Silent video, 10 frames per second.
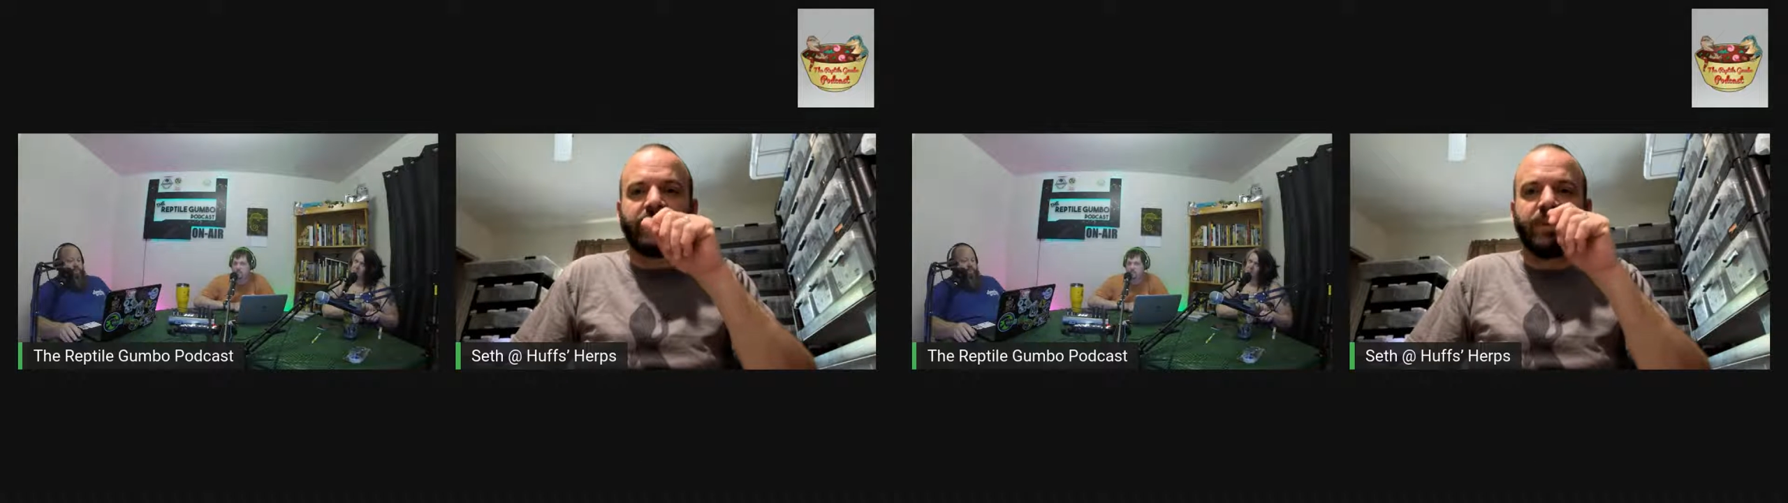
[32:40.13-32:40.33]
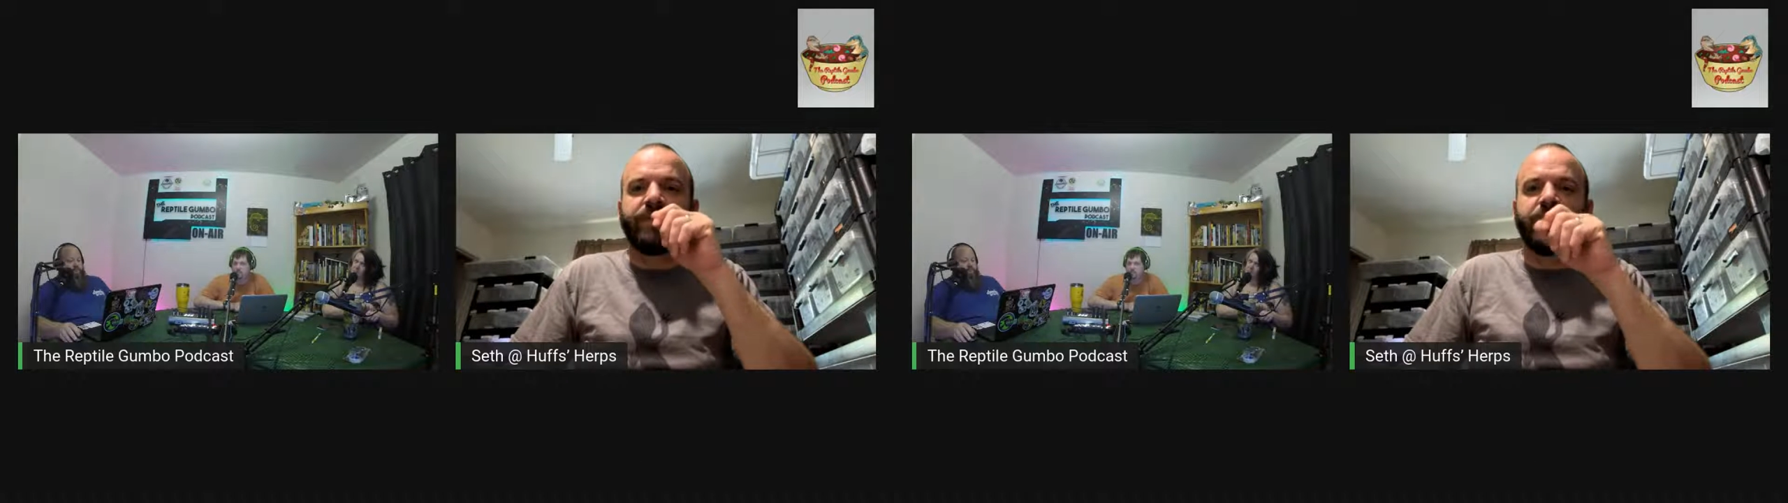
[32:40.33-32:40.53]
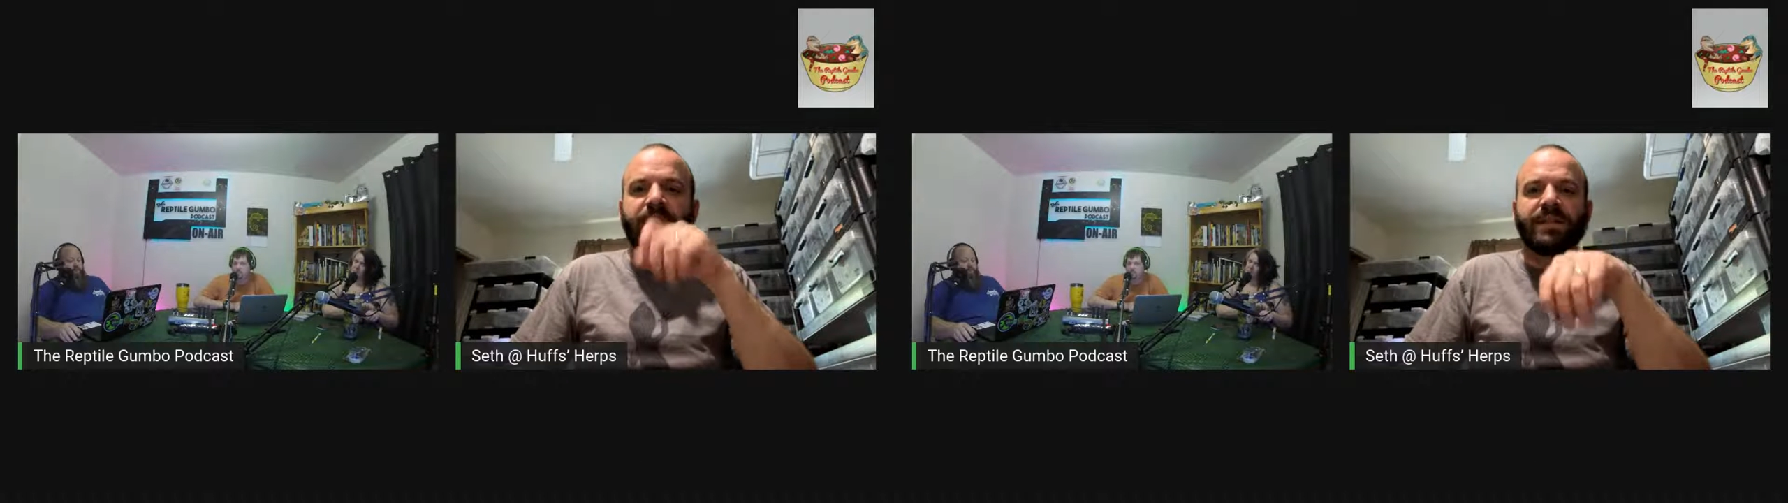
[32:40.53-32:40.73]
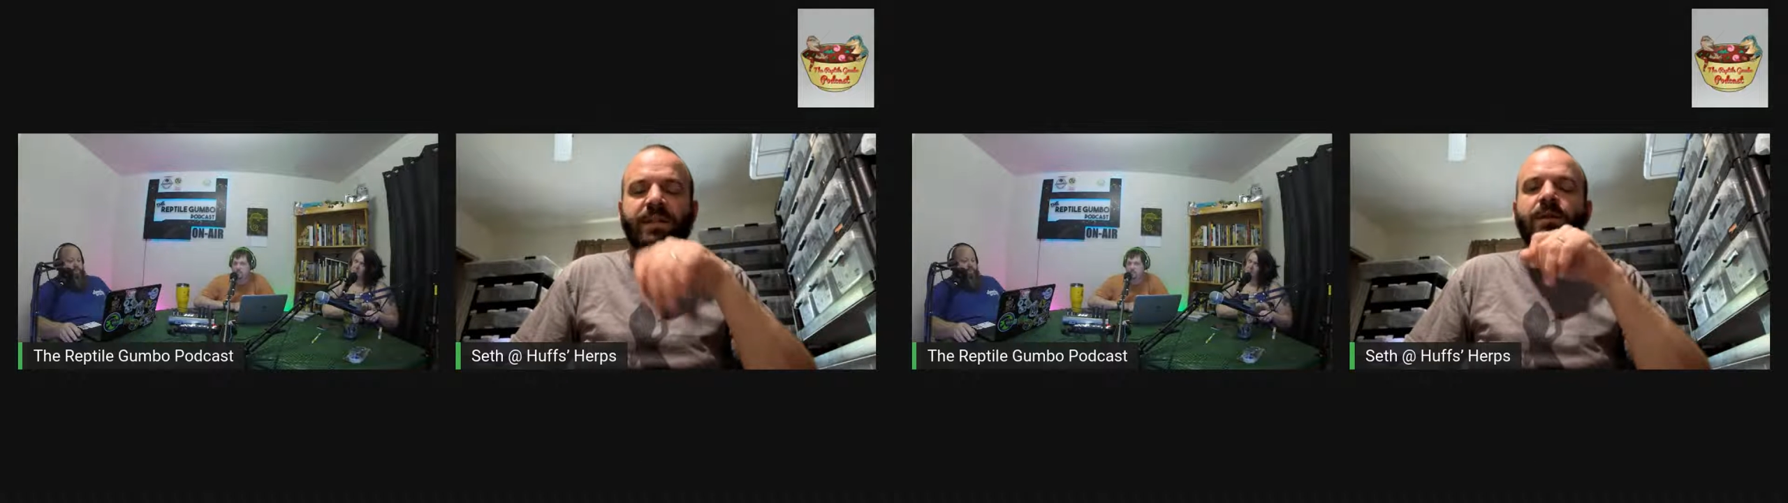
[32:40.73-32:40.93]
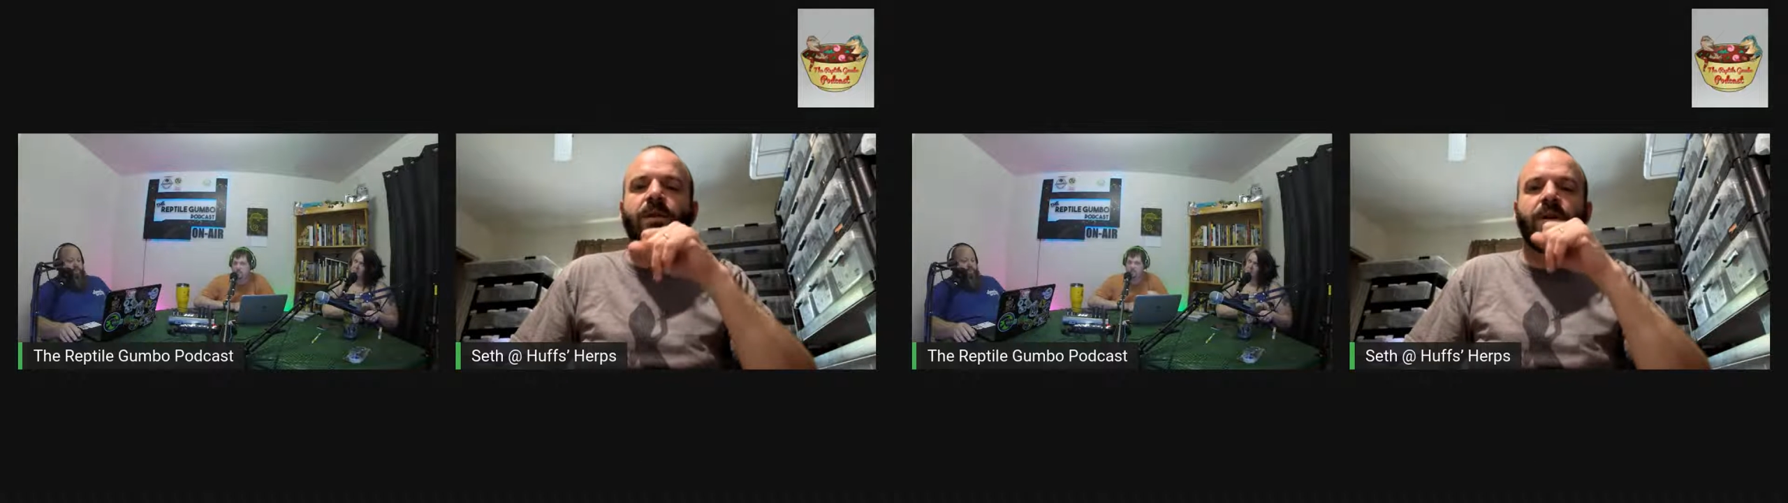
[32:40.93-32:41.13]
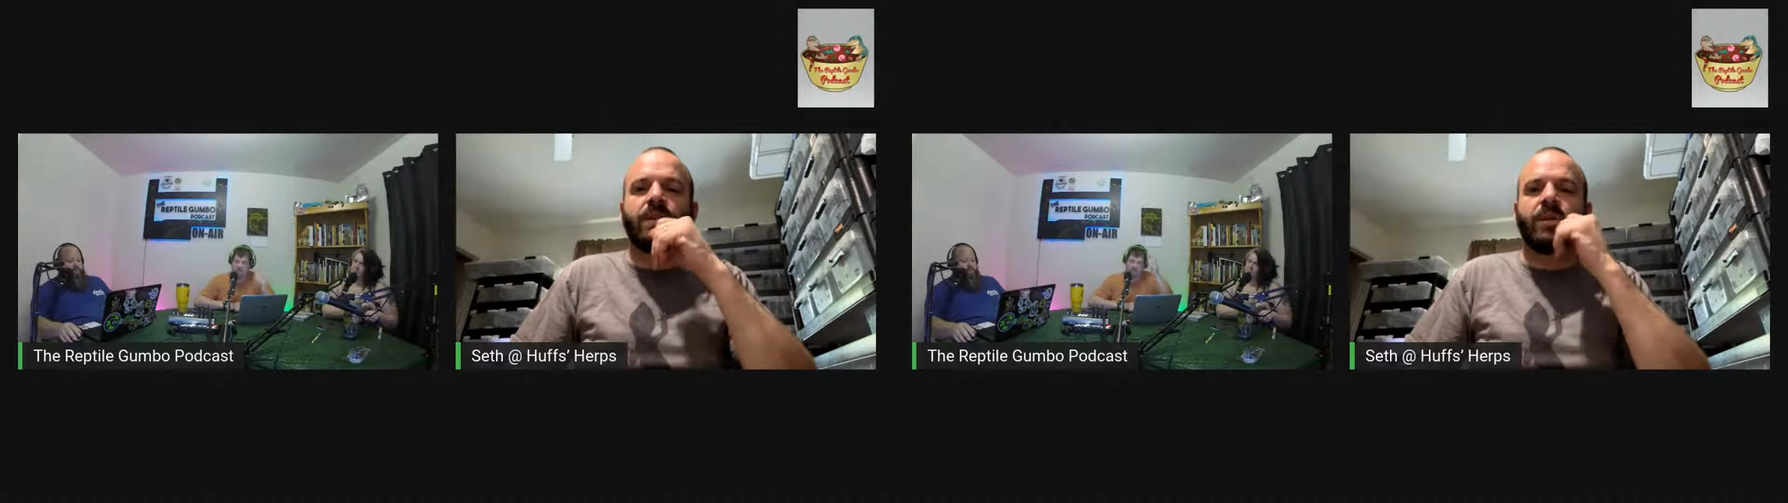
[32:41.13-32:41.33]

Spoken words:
And so if you got silicone in